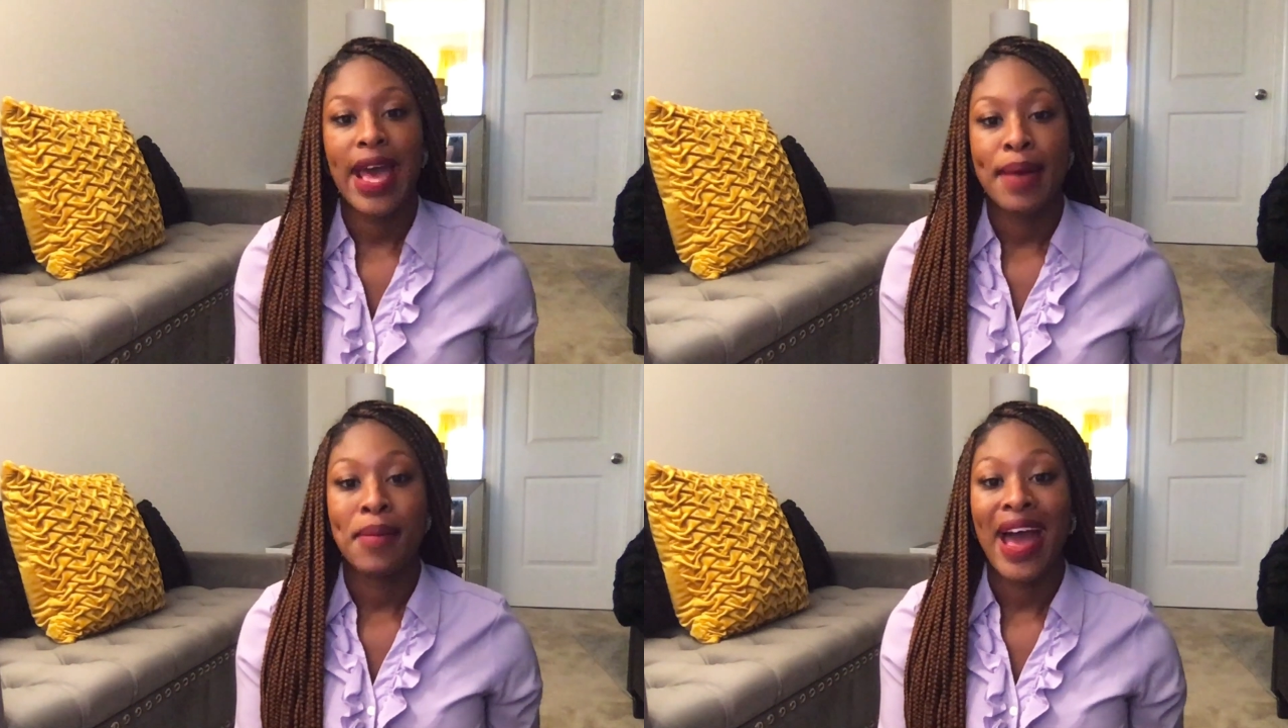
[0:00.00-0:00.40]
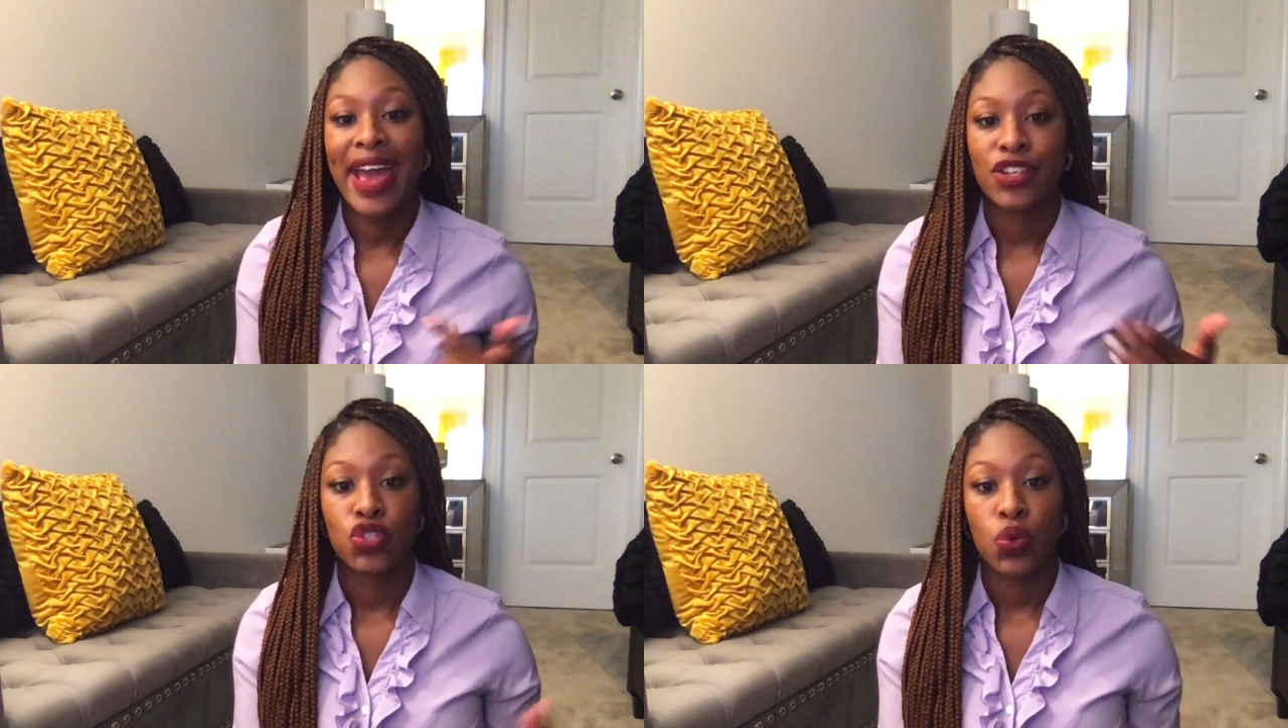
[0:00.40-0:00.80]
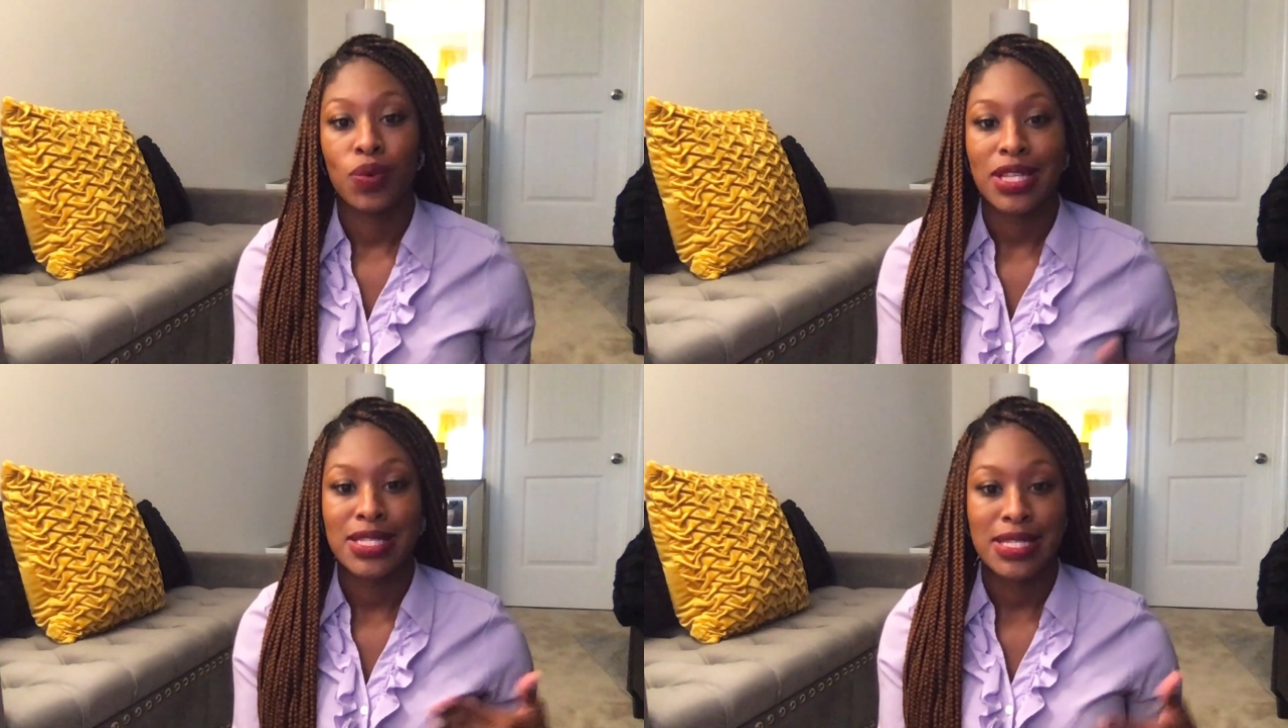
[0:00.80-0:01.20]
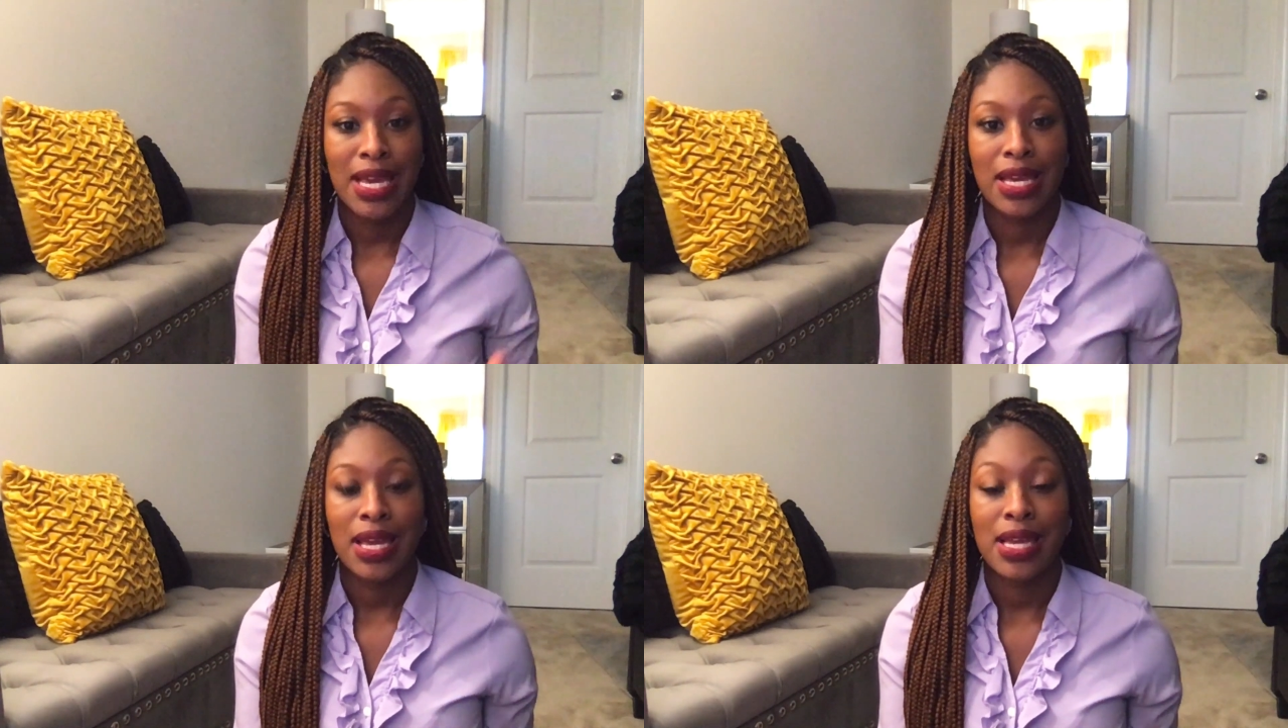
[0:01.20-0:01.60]
my actual real
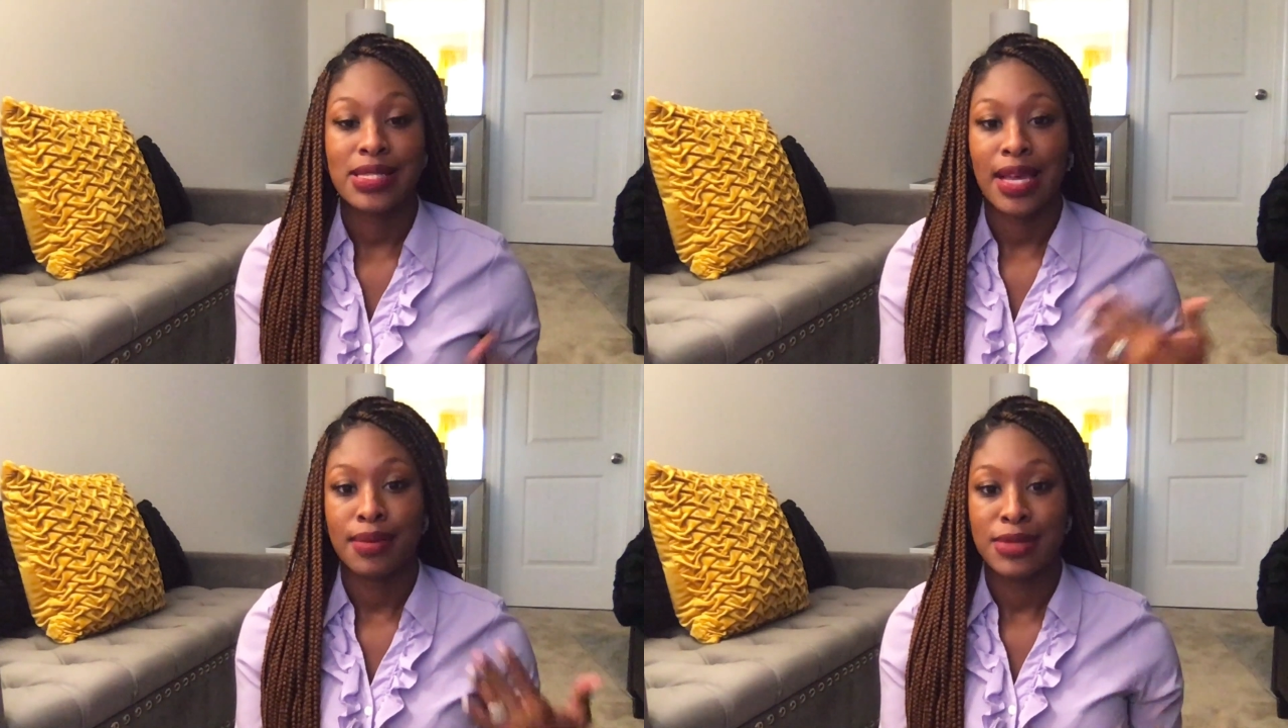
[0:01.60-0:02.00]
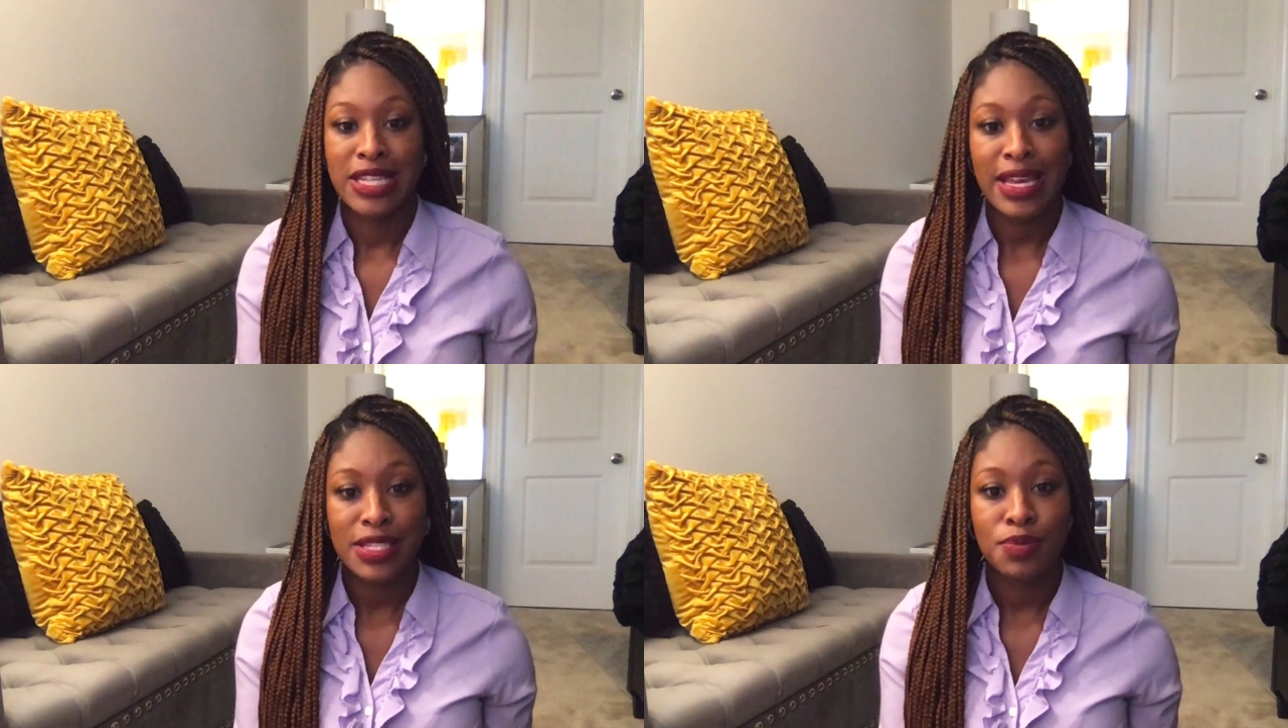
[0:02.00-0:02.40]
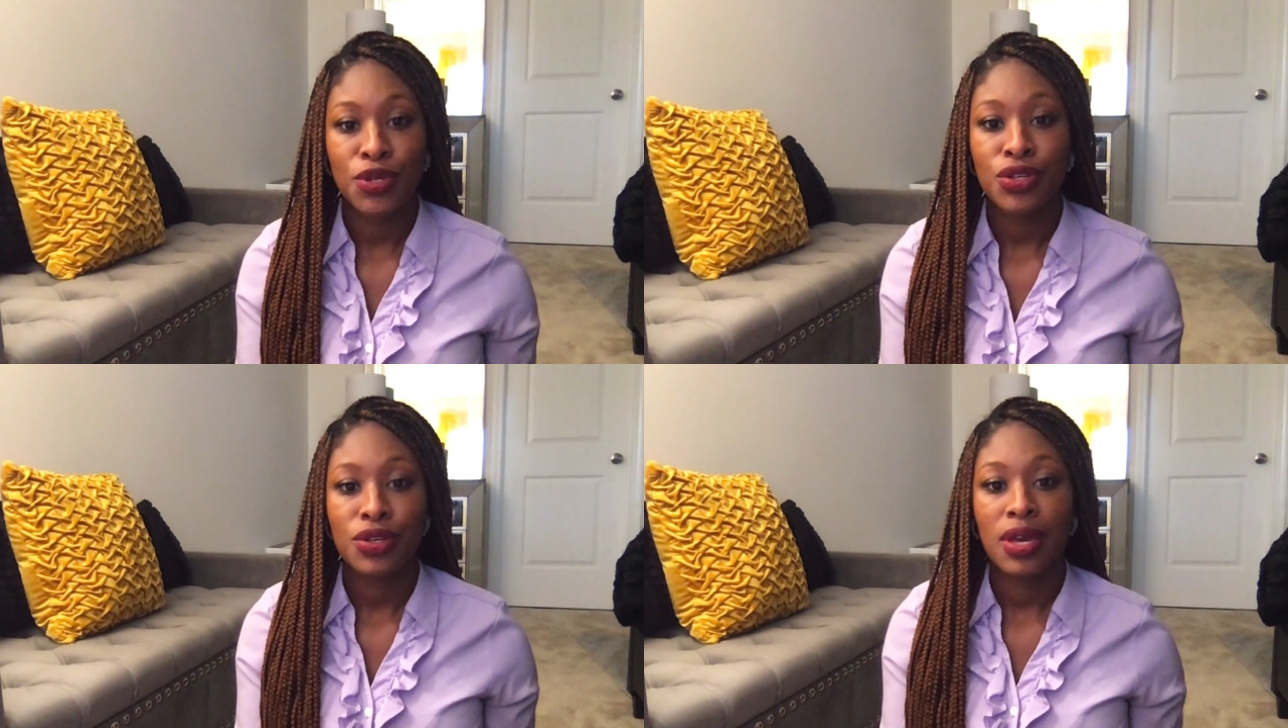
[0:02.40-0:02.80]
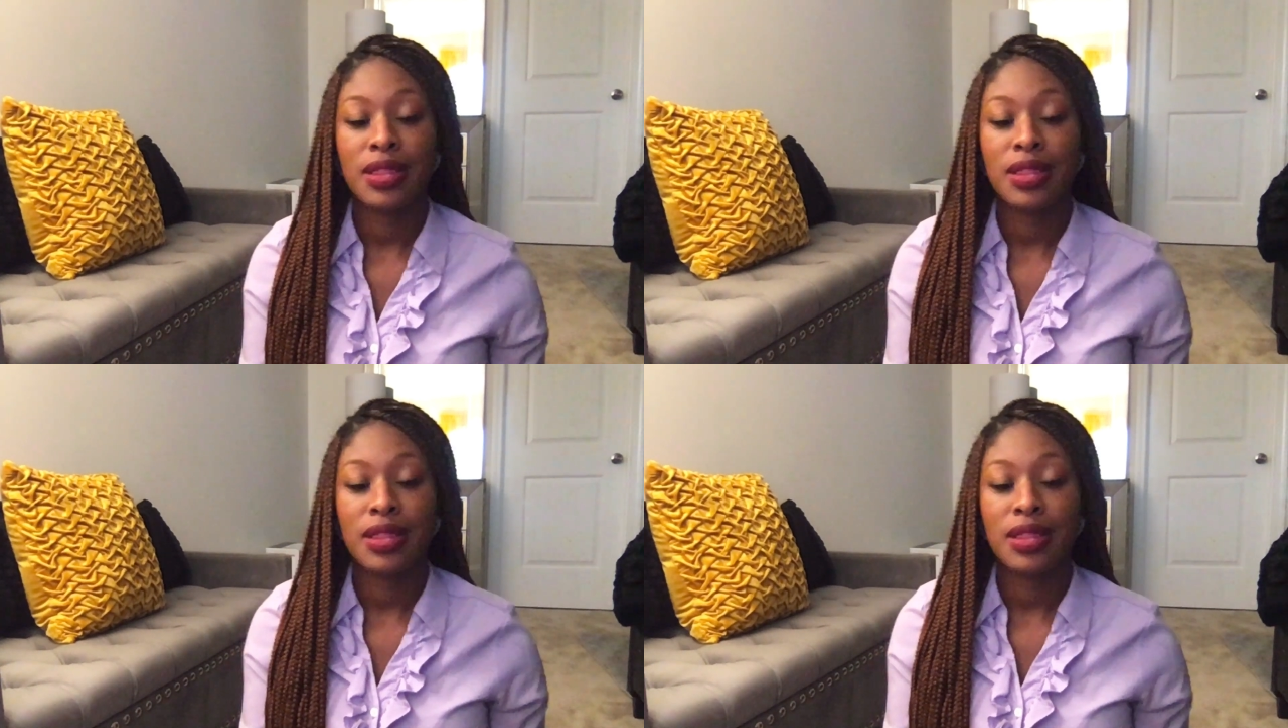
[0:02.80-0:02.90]
estate exam textbook